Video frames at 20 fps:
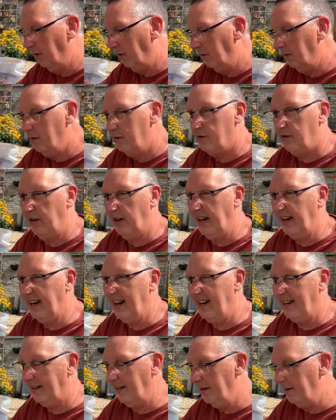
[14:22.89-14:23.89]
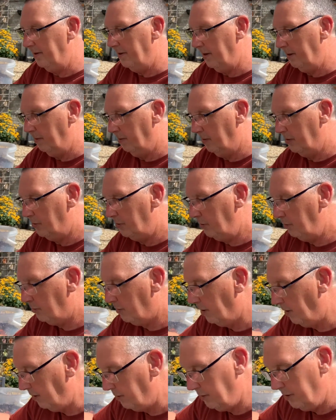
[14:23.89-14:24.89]
It looks like a catkin, and once you
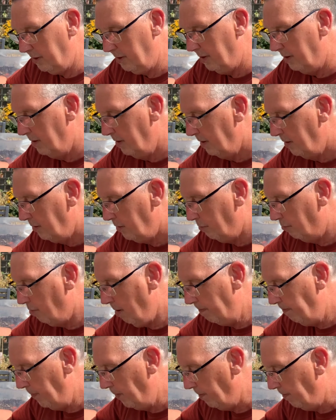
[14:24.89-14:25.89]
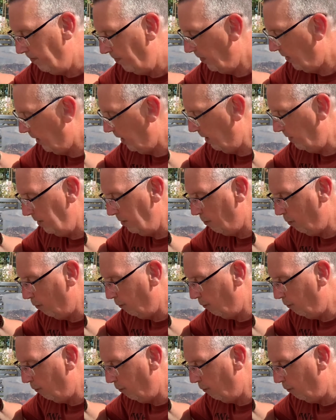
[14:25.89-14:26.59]
start to rub them and they all